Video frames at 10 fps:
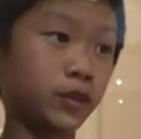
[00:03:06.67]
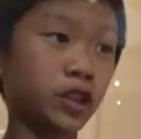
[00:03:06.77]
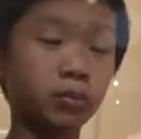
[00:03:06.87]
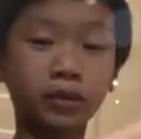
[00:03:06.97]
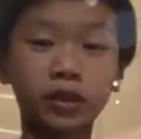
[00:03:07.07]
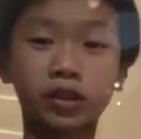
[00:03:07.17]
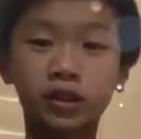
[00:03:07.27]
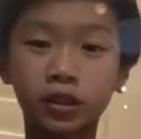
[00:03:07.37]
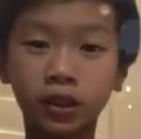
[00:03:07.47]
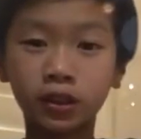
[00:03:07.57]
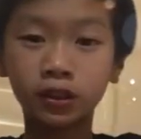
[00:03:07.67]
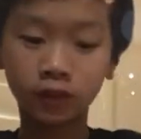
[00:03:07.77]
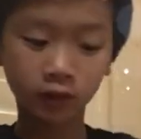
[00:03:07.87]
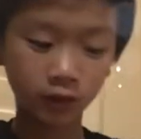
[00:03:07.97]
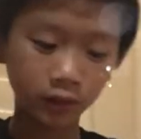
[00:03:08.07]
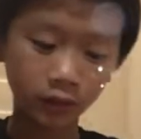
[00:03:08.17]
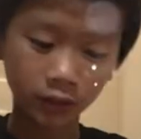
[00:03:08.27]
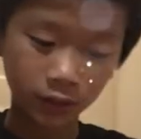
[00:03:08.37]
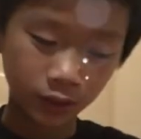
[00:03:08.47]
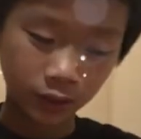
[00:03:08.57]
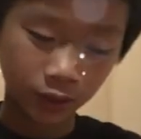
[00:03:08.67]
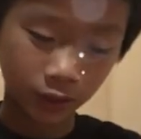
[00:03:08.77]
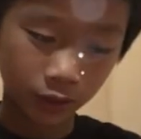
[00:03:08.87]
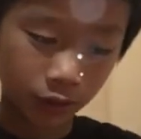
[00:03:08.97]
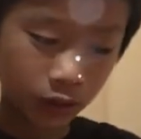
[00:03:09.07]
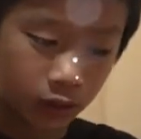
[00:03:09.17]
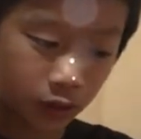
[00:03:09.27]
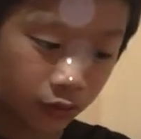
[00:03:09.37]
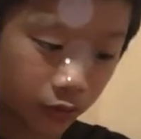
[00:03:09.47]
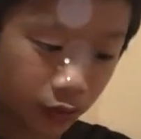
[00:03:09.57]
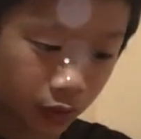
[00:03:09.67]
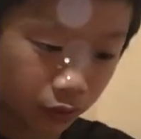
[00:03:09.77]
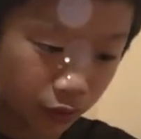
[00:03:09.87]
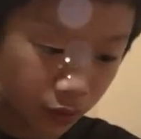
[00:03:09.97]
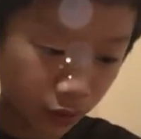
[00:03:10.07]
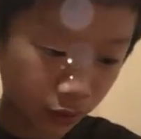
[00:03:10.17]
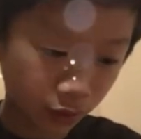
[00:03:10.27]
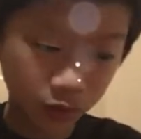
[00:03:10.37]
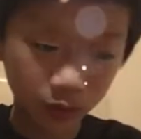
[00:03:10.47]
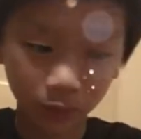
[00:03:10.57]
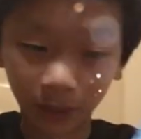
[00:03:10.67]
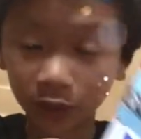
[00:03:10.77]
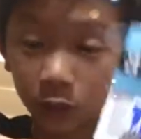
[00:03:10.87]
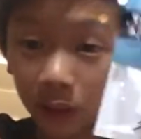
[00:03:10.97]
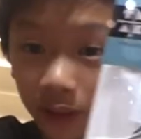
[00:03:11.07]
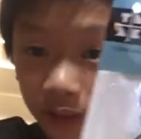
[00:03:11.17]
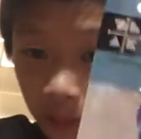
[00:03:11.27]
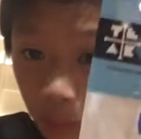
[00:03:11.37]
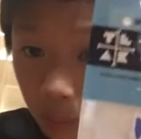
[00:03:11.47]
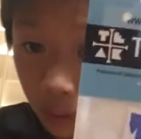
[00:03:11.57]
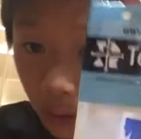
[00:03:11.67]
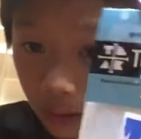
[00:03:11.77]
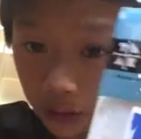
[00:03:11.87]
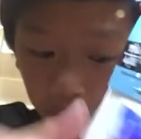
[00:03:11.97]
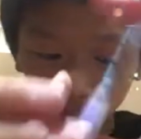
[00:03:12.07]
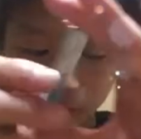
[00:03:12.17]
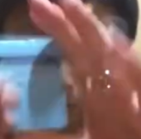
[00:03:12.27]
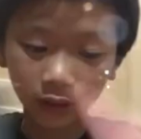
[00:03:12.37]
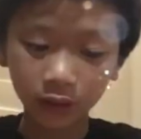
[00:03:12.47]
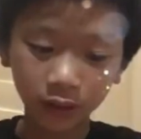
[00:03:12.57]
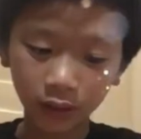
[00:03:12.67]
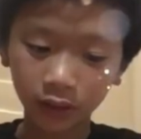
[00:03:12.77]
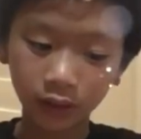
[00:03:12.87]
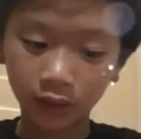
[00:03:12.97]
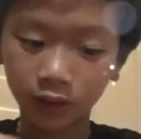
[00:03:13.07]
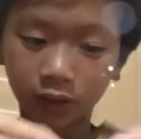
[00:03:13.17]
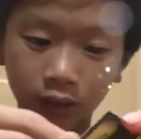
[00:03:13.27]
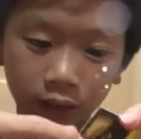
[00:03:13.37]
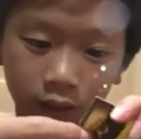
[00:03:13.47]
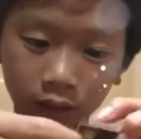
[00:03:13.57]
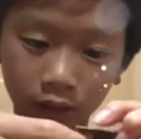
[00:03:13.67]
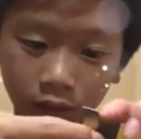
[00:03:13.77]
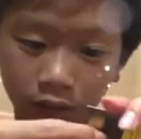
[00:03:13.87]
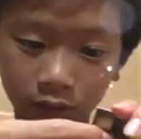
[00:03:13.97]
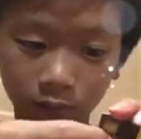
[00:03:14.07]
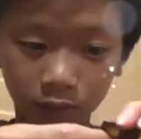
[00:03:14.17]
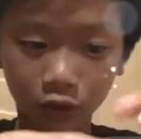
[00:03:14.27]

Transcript: let's put this aside. And the rest of the stuff we got are some riser pads, some blue riser pads, and some